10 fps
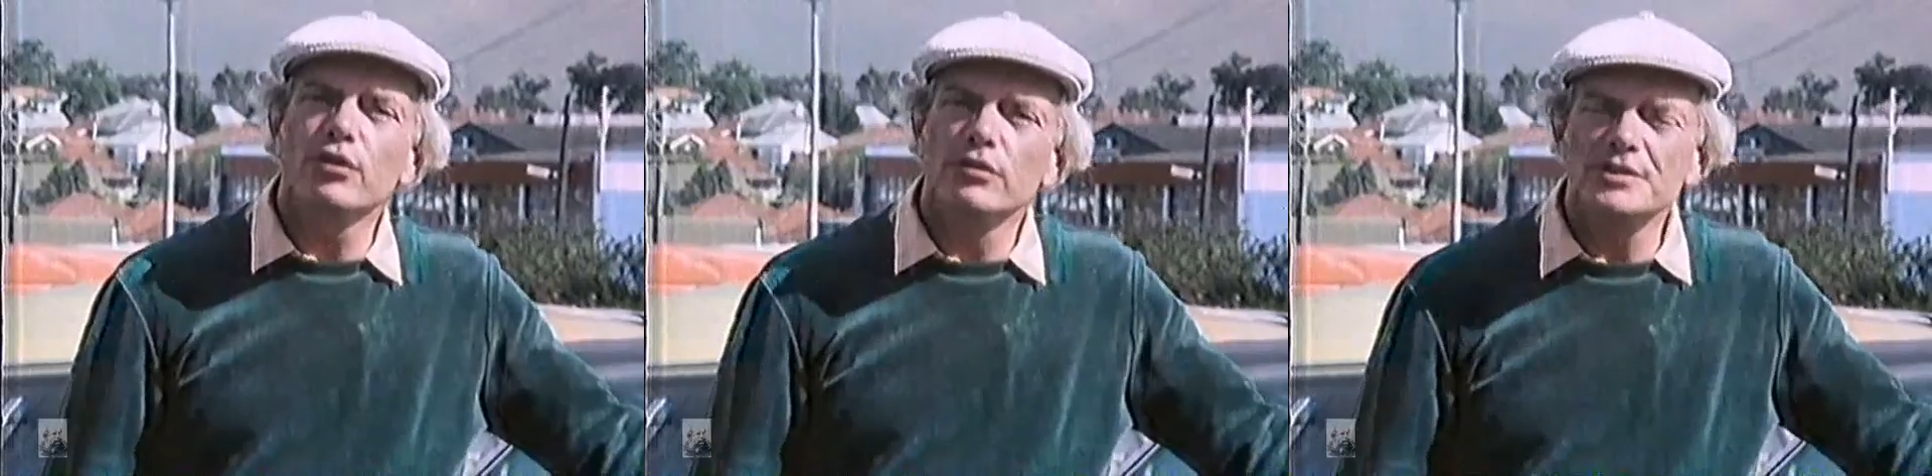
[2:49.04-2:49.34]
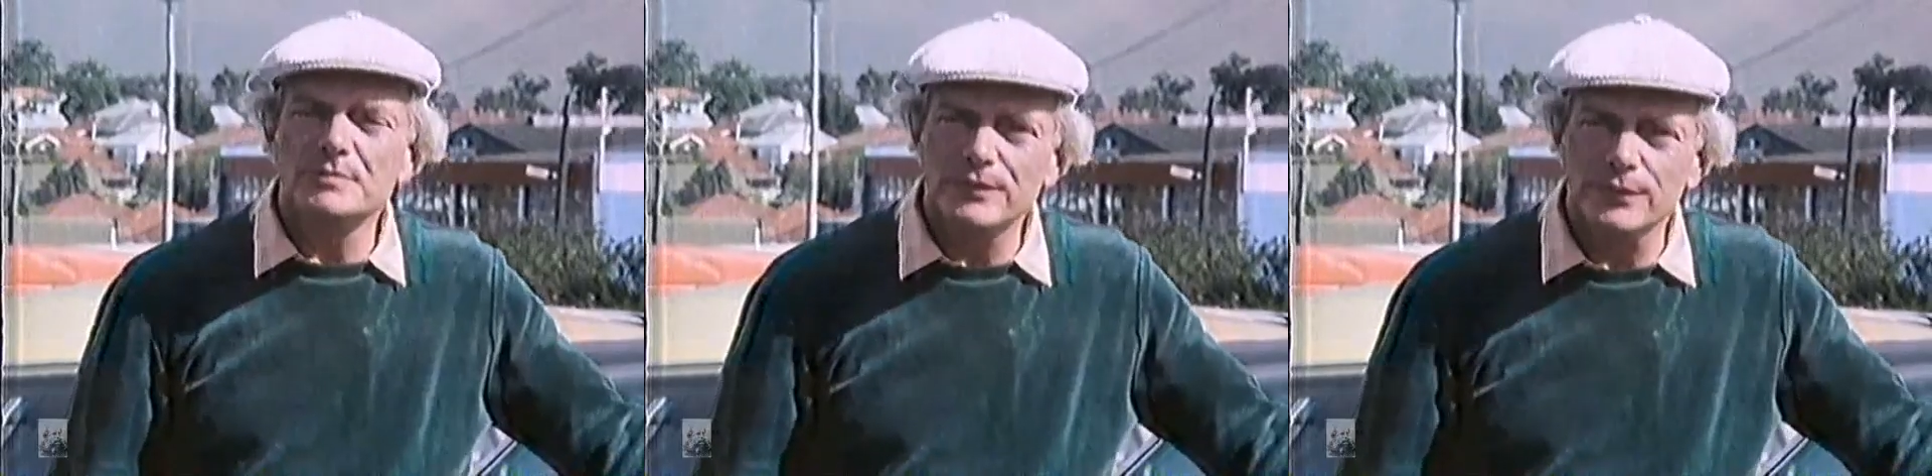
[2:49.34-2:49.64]
all
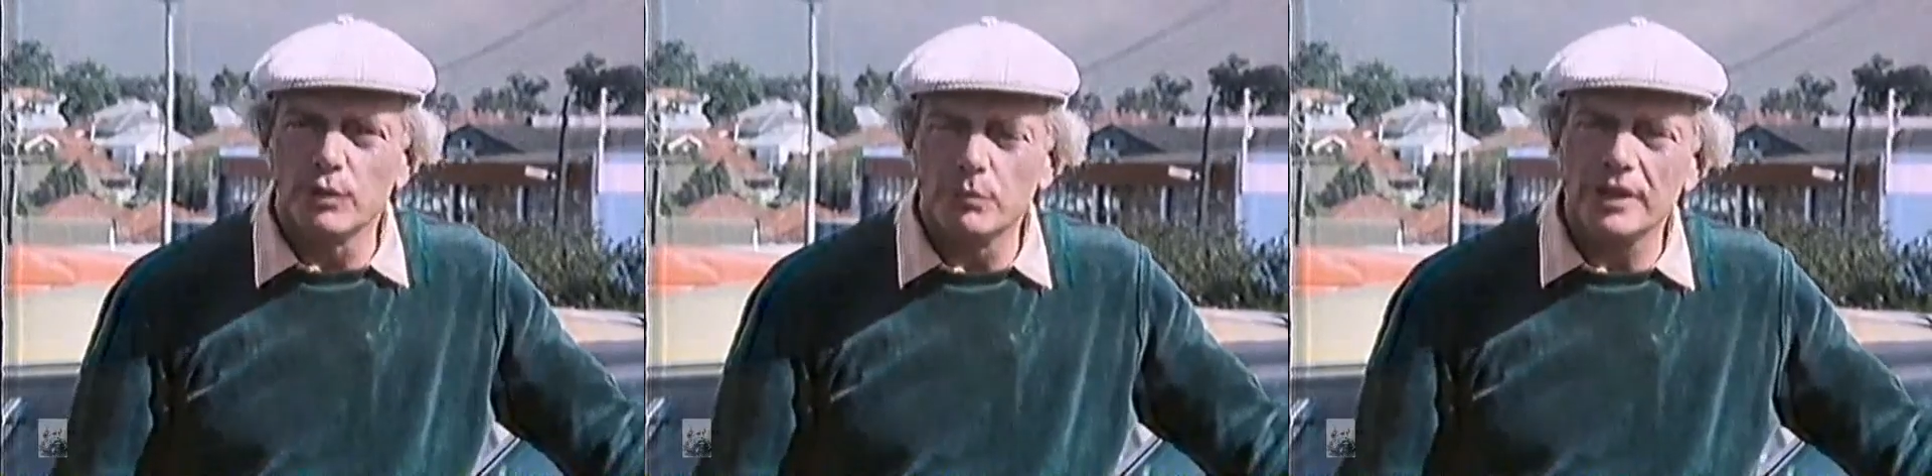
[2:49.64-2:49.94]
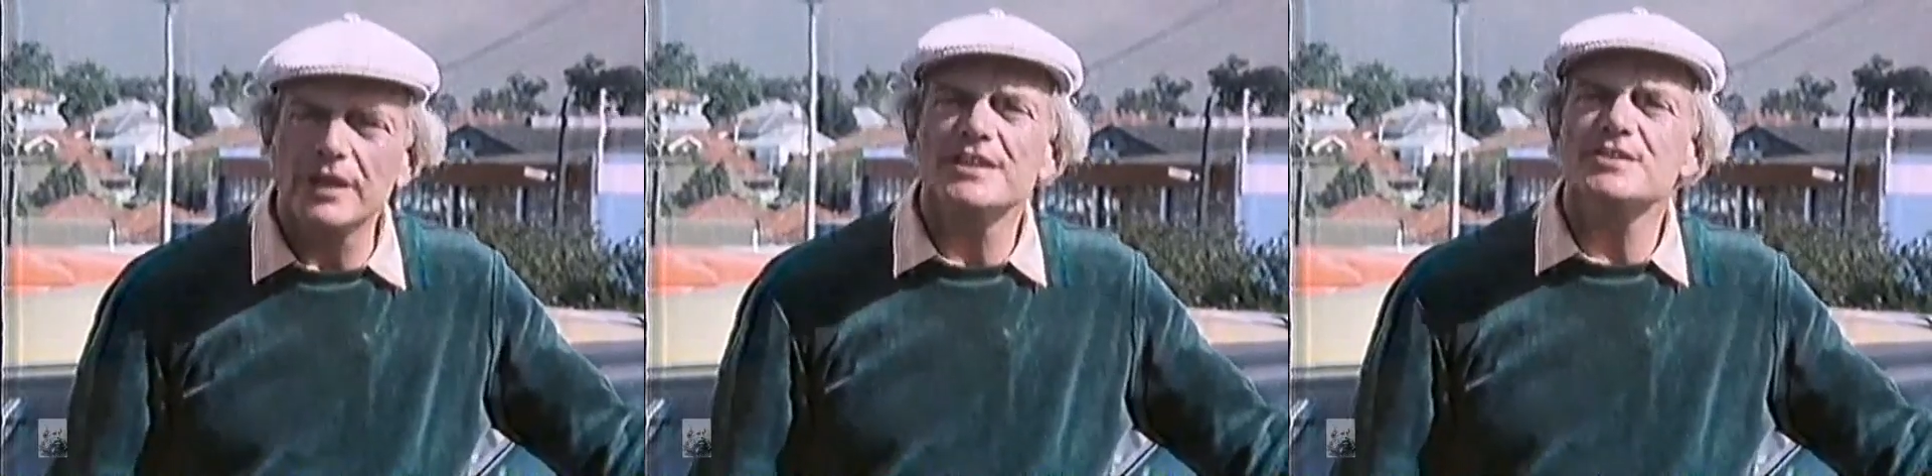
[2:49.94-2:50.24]
this before, but
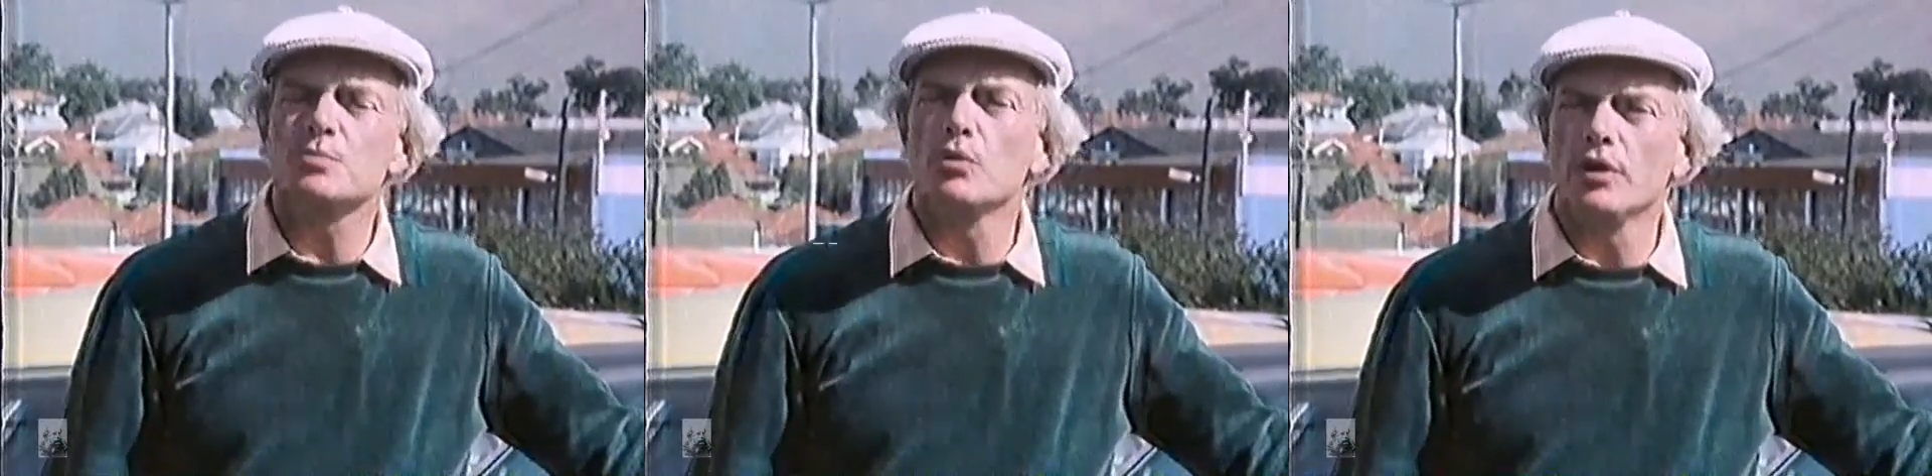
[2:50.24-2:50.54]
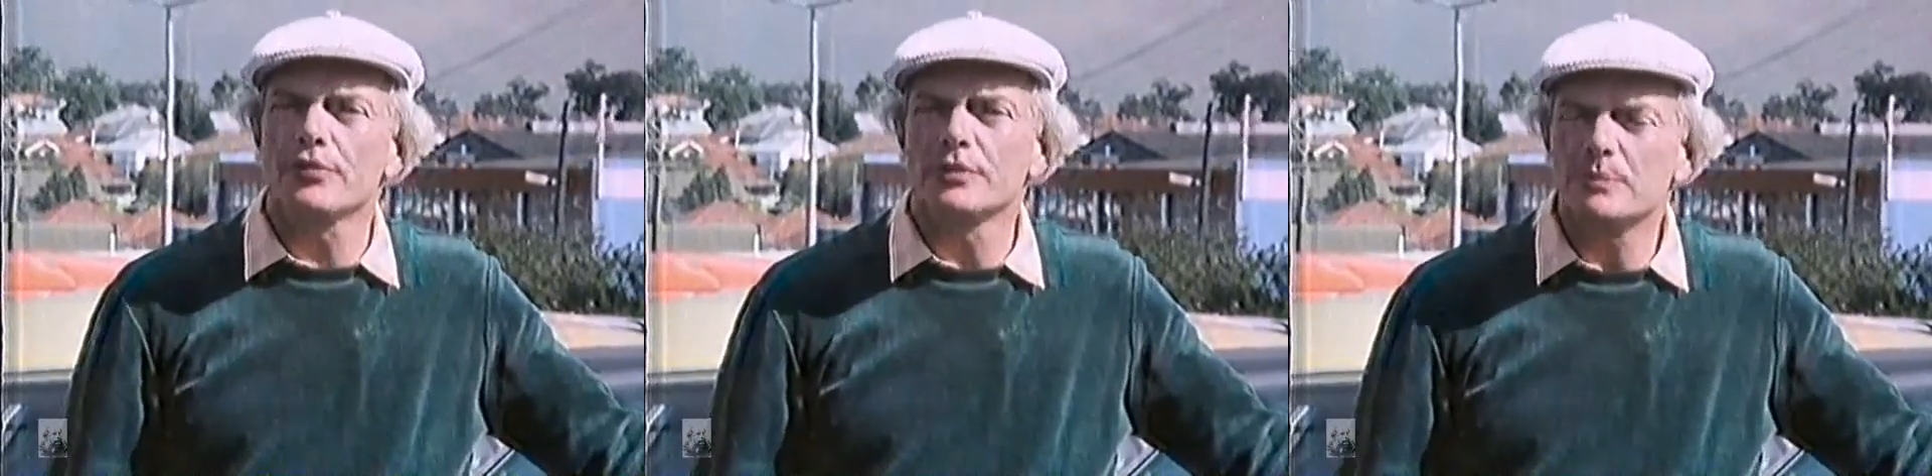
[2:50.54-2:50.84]
it is
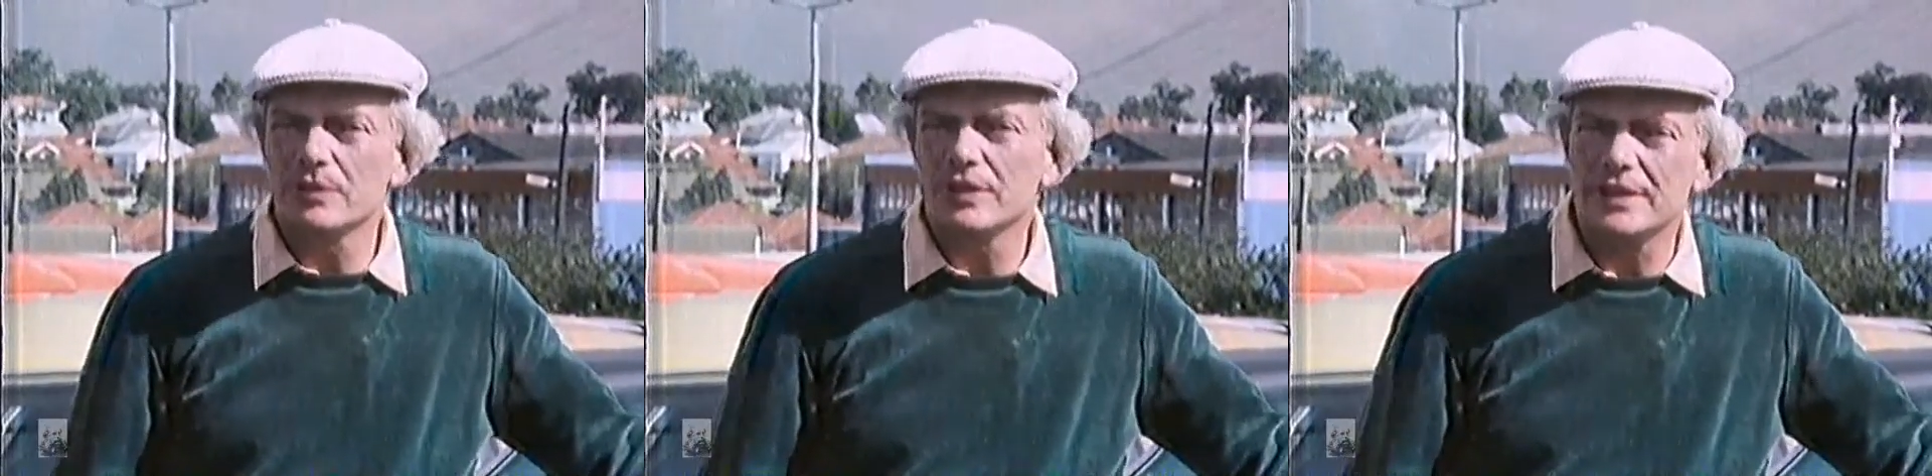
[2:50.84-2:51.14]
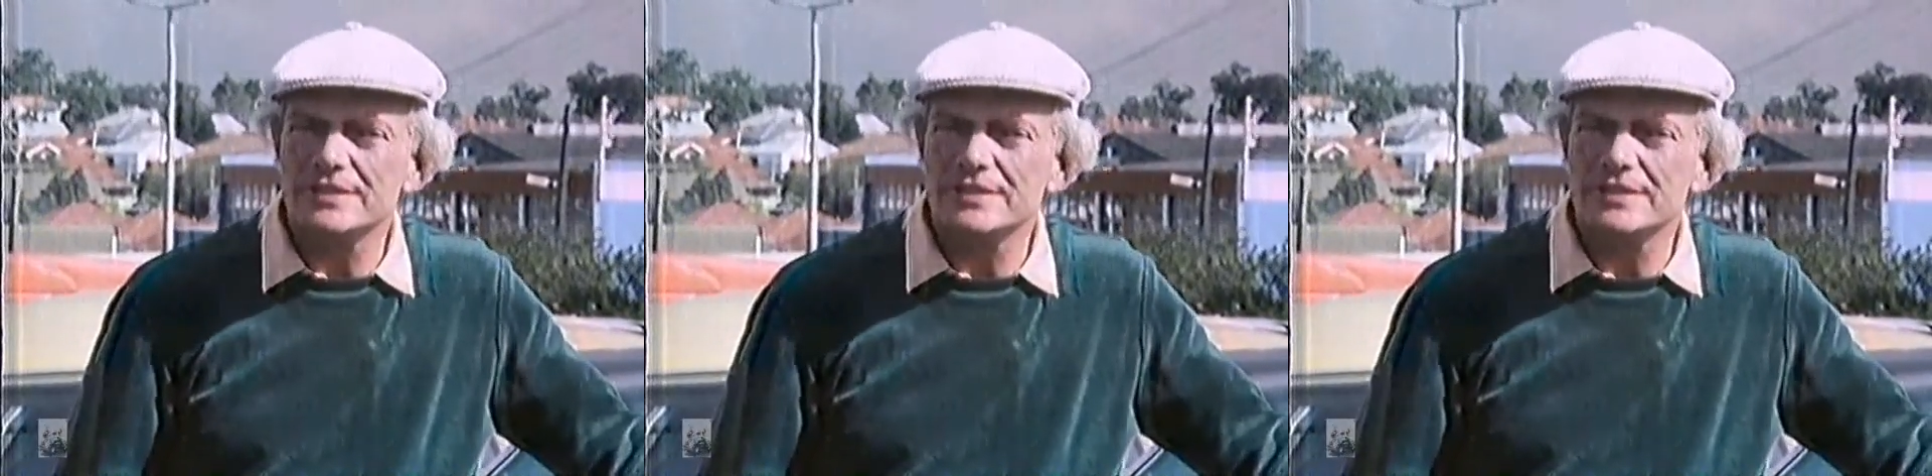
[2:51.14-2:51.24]
worth repeating,